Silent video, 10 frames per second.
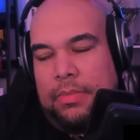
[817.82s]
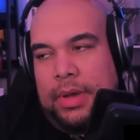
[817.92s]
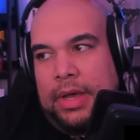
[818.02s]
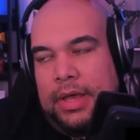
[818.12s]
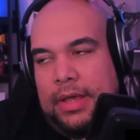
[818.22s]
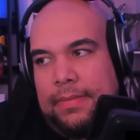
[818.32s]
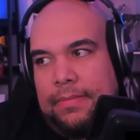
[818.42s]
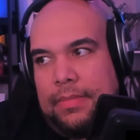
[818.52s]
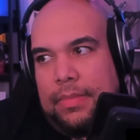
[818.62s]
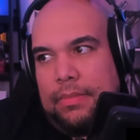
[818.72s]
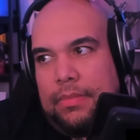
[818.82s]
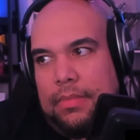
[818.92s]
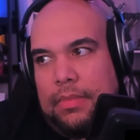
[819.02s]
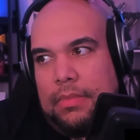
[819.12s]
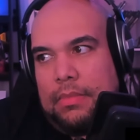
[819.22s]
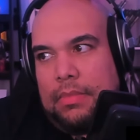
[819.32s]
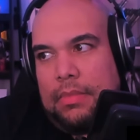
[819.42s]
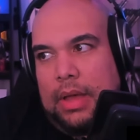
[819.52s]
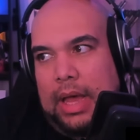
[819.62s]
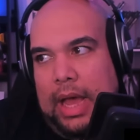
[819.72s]
but
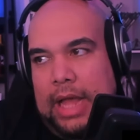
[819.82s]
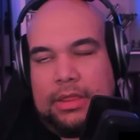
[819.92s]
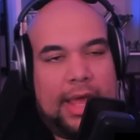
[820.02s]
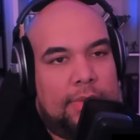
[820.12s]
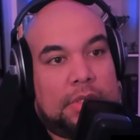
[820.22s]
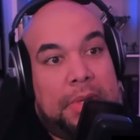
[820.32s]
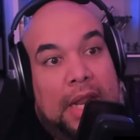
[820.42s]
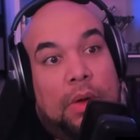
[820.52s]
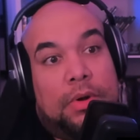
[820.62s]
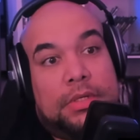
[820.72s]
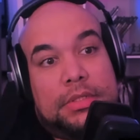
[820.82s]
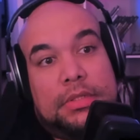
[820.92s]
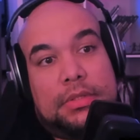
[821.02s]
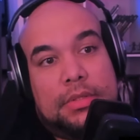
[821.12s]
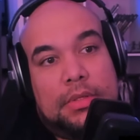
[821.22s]
I thought it was gonna be a lot worse.